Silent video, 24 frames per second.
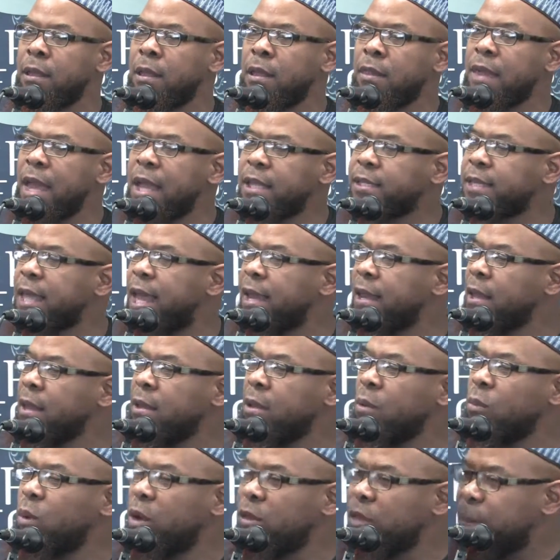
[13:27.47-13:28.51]
They said,
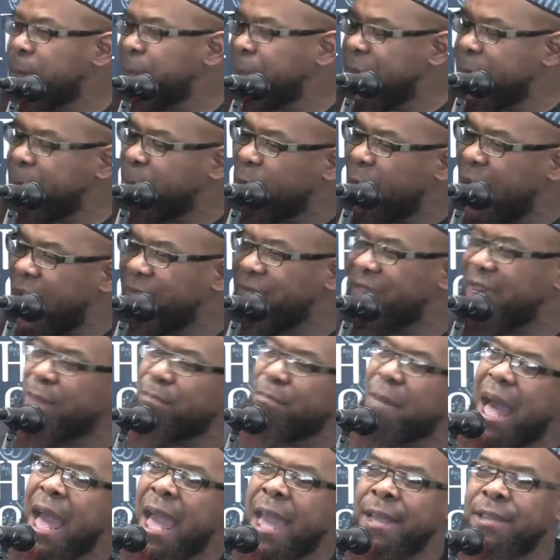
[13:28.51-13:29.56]
Will the people have their
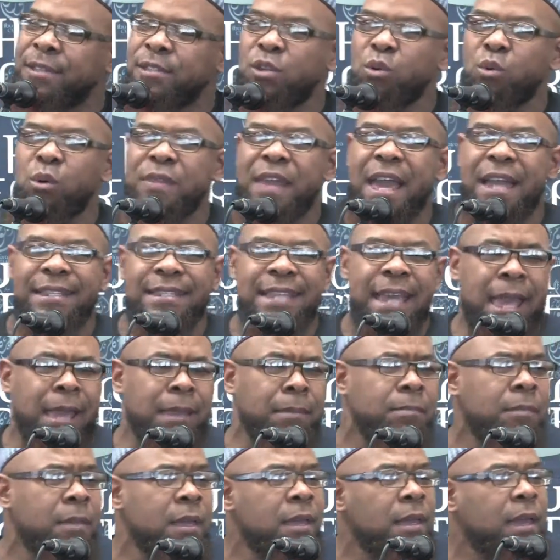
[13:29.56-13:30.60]
minds doing that
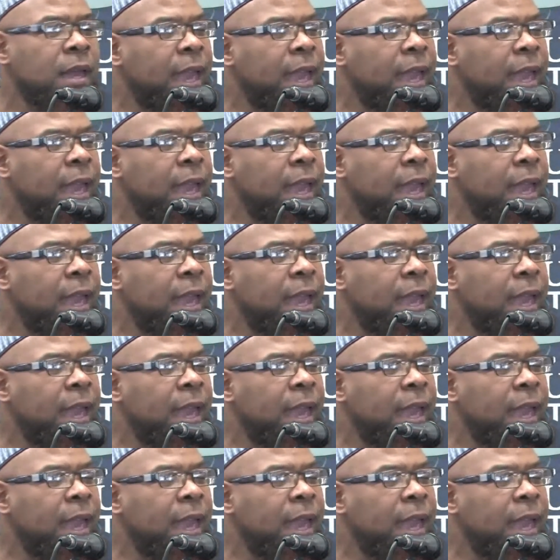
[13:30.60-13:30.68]
thing?